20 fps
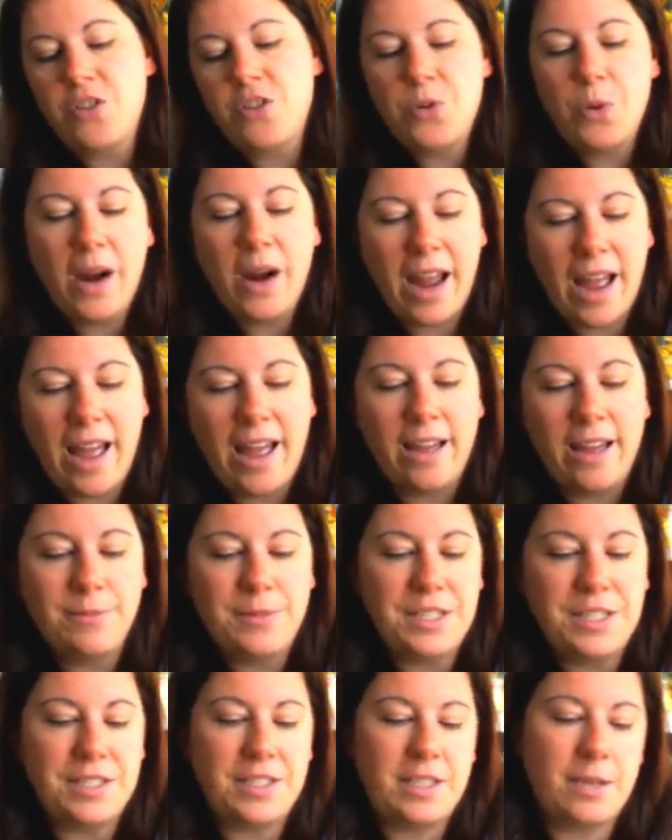you are at
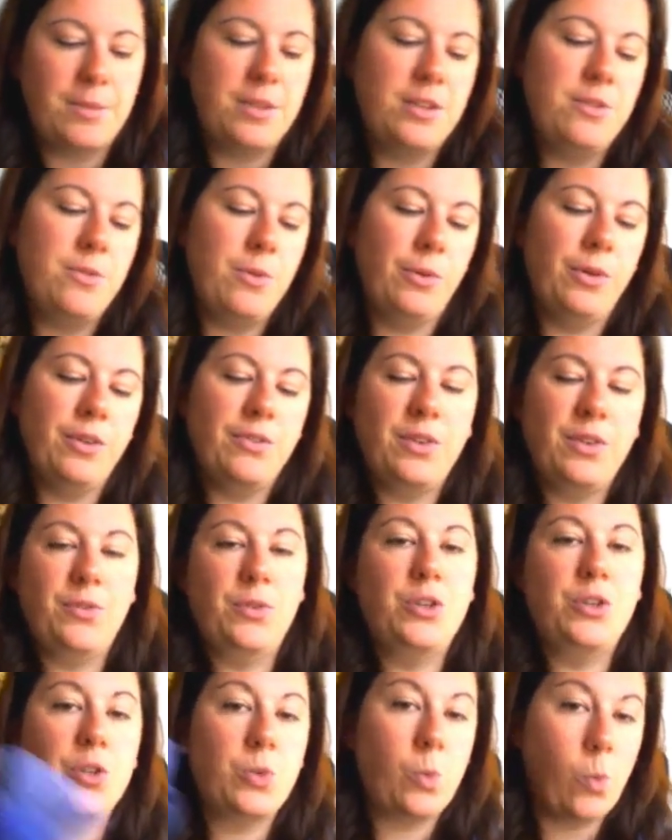MDSW, or even if
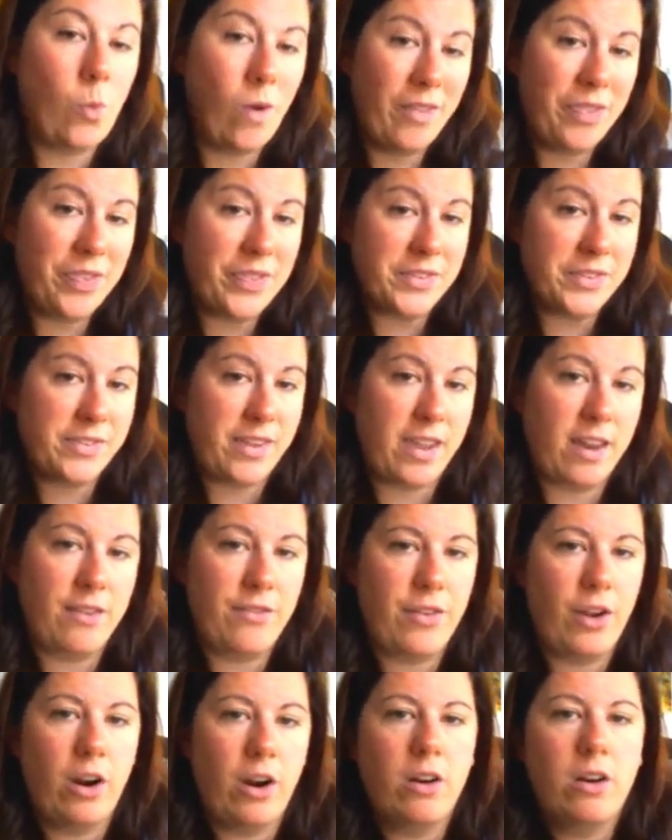you just want the skein
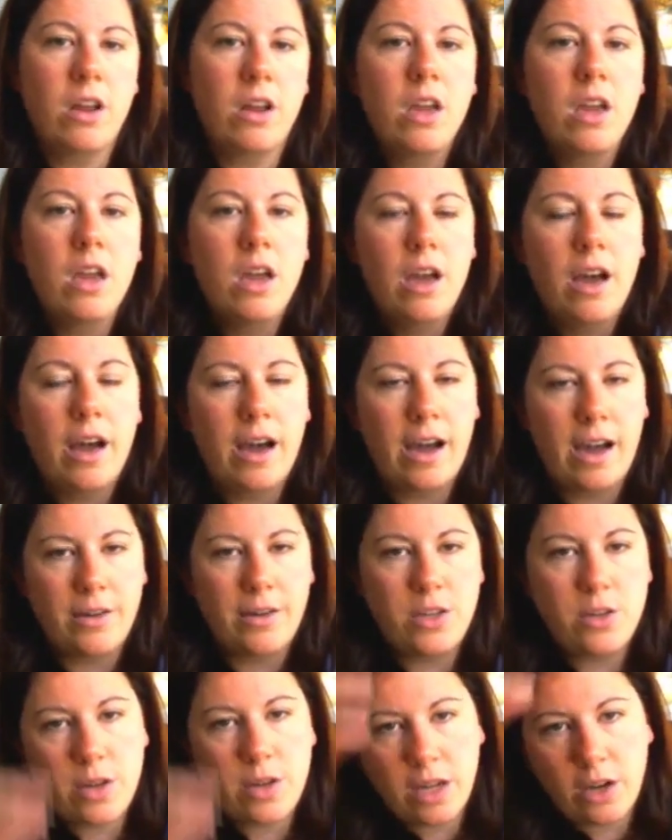of yarn,
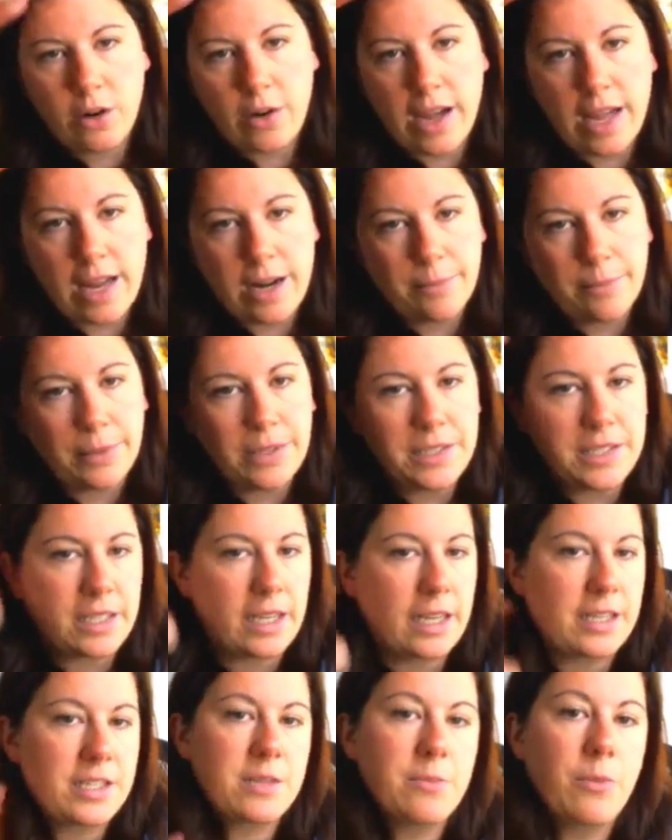you can go ahead and place a
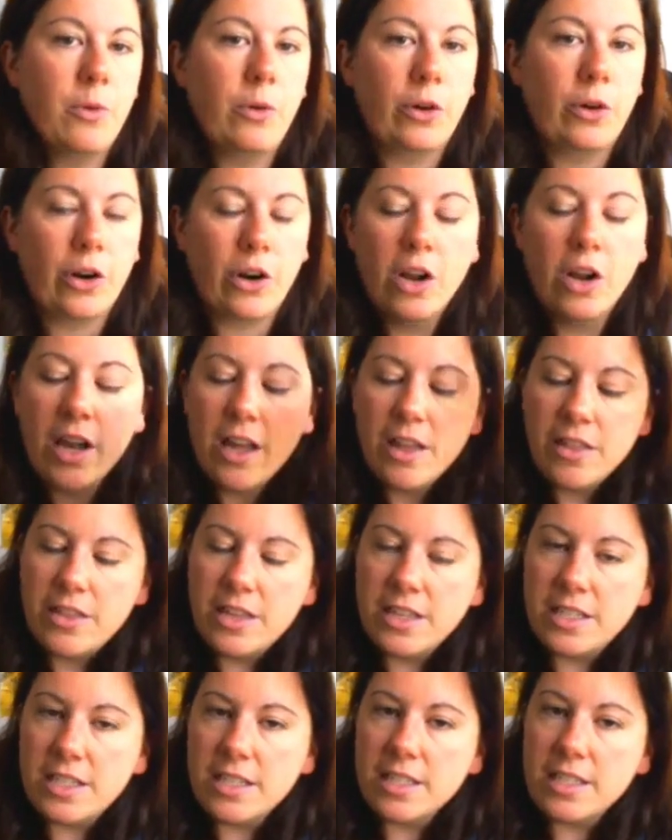custom order.
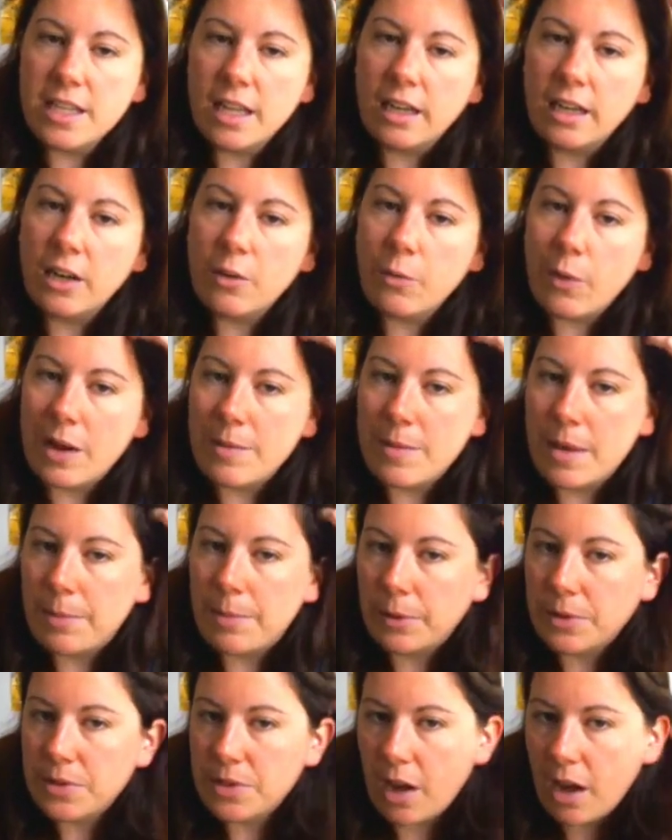This is done on white
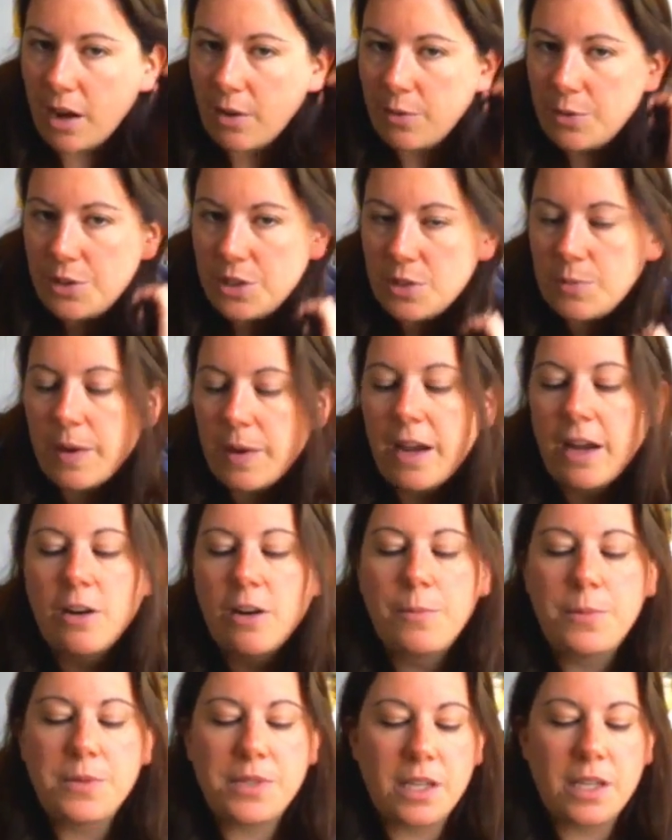maple sock, which is my
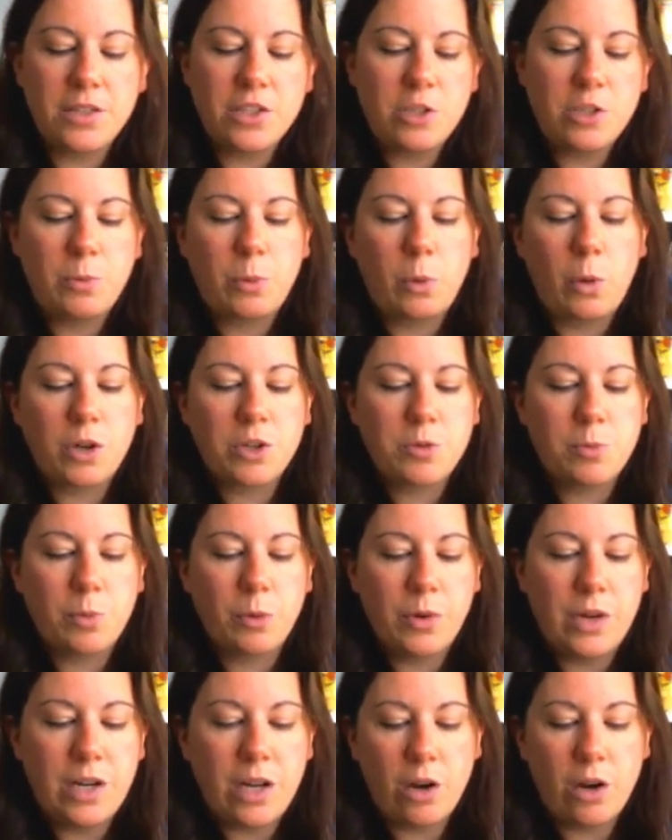100% superwash
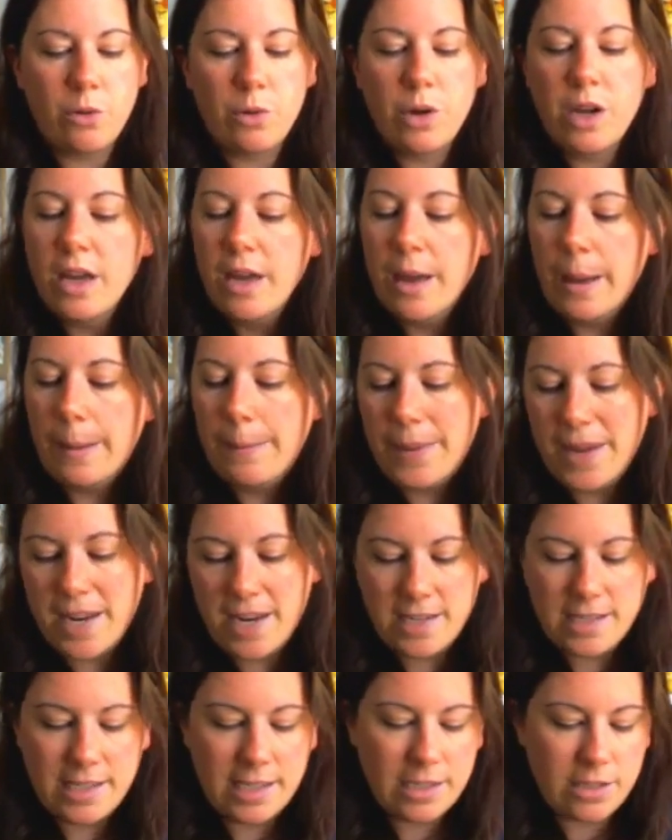merino
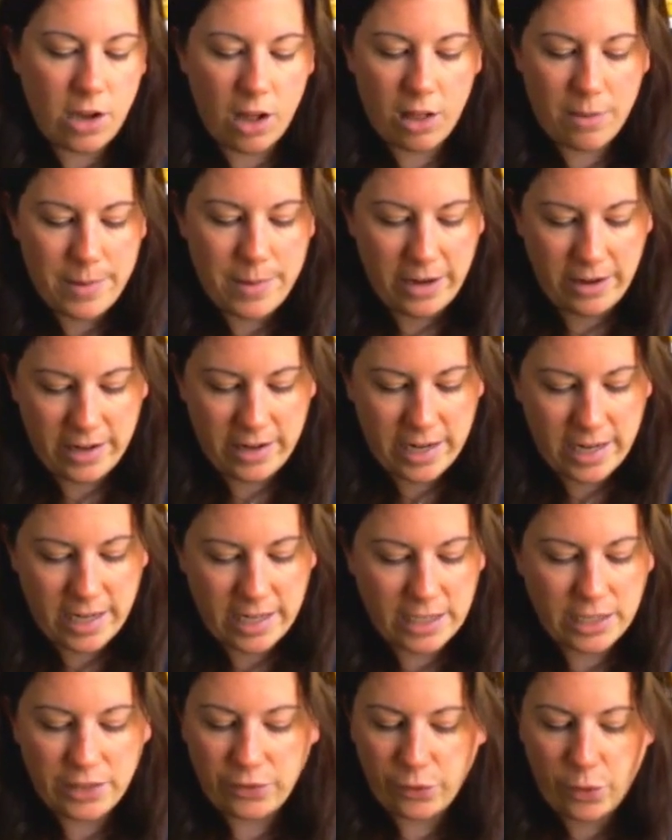base. It's all American.
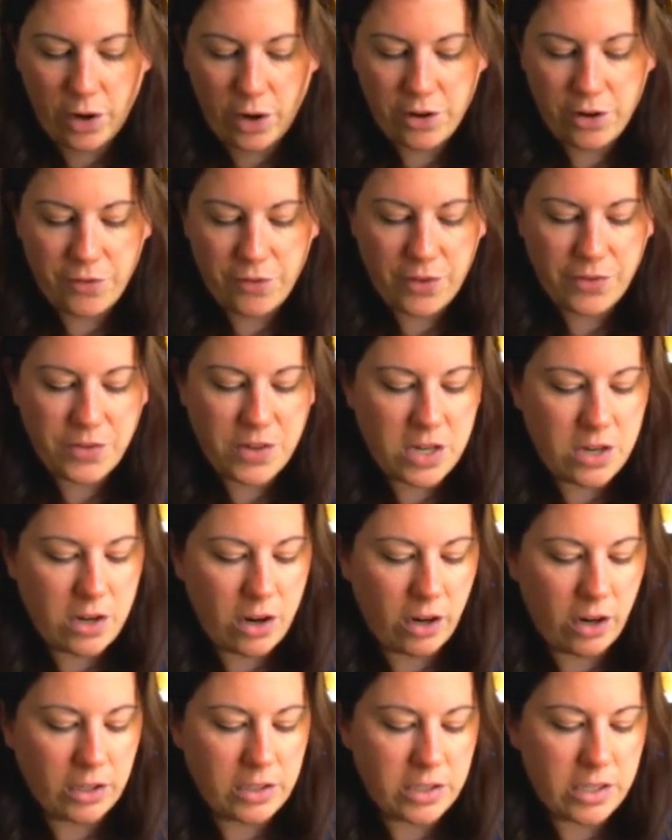It's 415
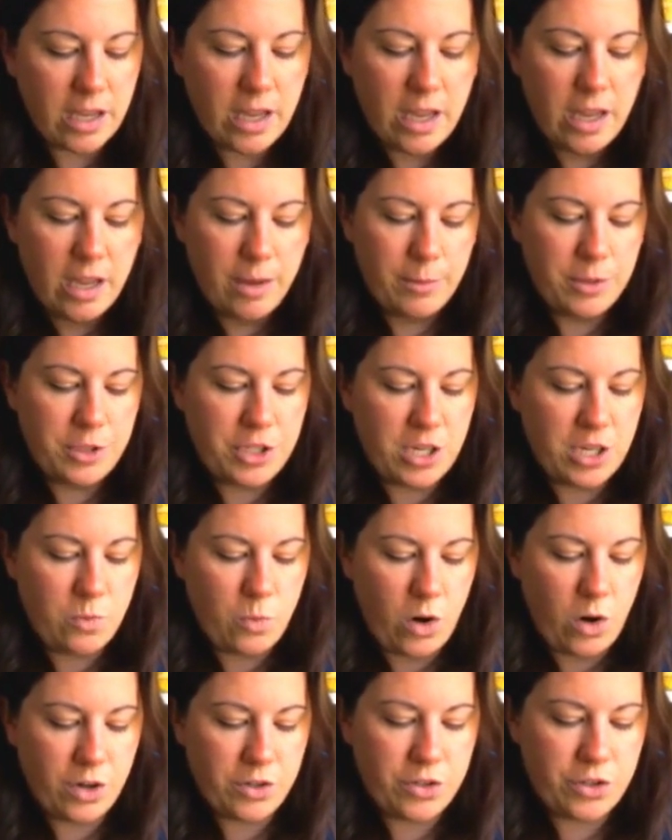yards, machine
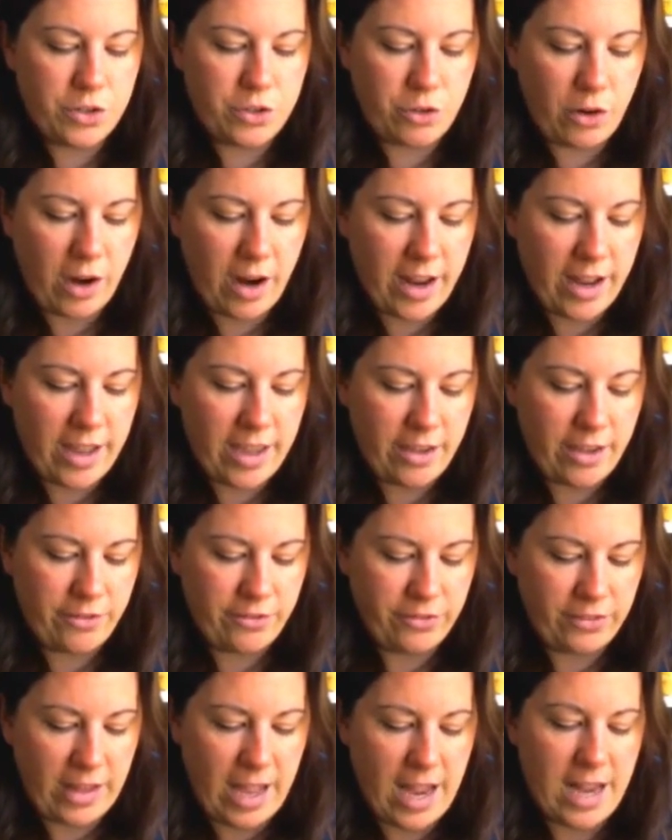wash, dry,
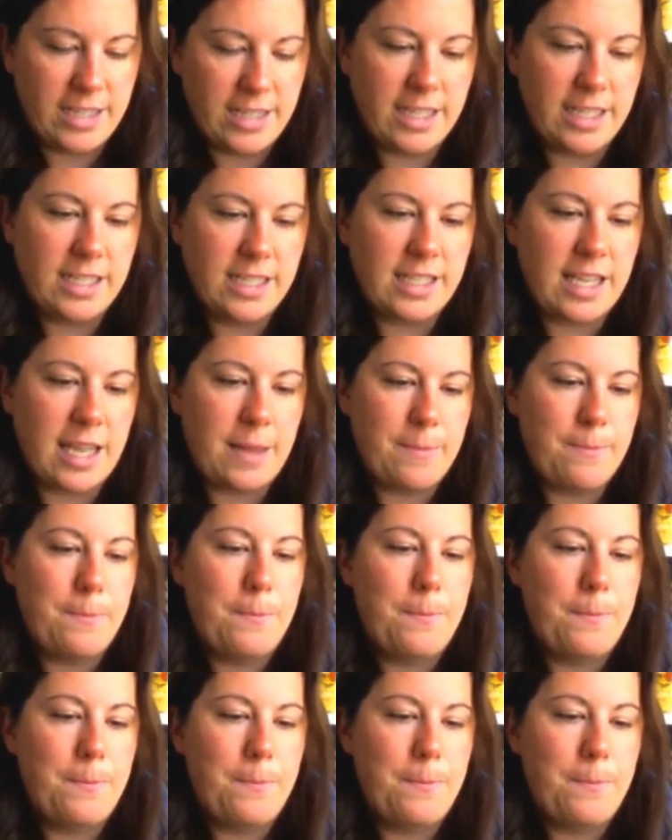flat. It is a